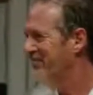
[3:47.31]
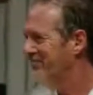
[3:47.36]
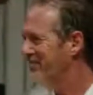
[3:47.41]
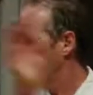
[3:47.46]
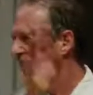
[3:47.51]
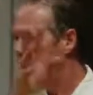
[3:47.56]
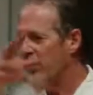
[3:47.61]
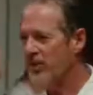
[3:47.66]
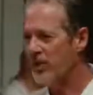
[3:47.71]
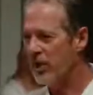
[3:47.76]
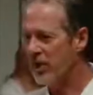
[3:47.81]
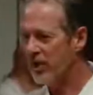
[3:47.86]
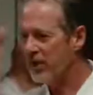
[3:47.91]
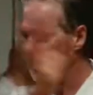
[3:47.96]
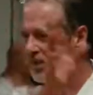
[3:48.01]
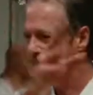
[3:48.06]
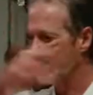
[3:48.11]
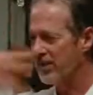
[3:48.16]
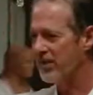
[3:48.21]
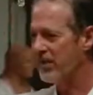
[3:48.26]
This is all it
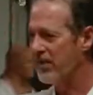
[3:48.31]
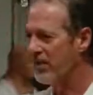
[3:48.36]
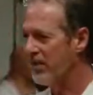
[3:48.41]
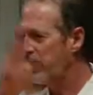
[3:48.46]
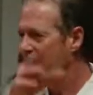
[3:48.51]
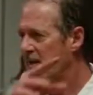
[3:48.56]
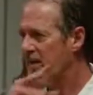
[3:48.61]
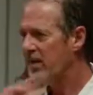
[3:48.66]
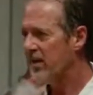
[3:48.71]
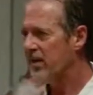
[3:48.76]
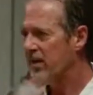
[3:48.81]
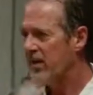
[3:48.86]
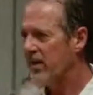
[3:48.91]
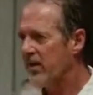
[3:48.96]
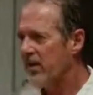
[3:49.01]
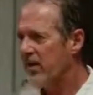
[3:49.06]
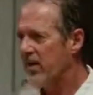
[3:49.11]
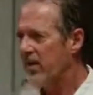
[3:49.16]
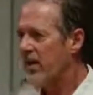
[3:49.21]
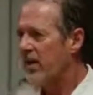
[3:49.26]
is.
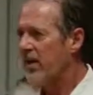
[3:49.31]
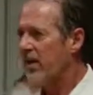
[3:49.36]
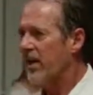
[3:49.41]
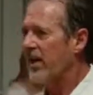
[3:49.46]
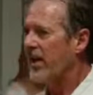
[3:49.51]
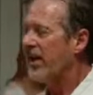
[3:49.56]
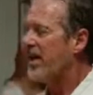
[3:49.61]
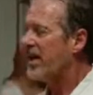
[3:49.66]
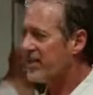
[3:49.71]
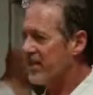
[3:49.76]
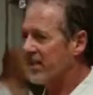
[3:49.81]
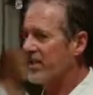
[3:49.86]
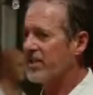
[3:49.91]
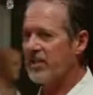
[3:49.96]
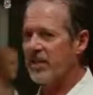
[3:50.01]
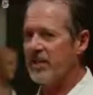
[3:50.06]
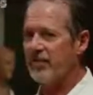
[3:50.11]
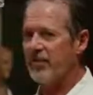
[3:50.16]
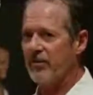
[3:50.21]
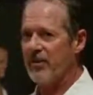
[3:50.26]
He's going to
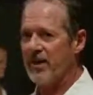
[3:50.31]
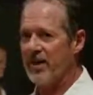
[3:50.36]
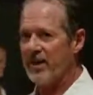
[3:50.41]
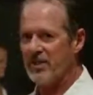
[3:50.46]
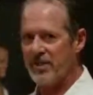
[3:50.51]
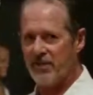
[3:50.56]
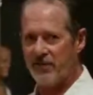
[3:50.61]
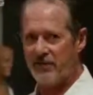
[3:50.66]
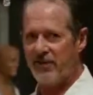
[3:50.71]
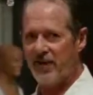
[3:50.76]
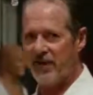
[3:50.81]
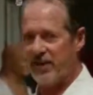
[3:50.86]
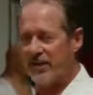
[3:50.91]
save your ass in a fight.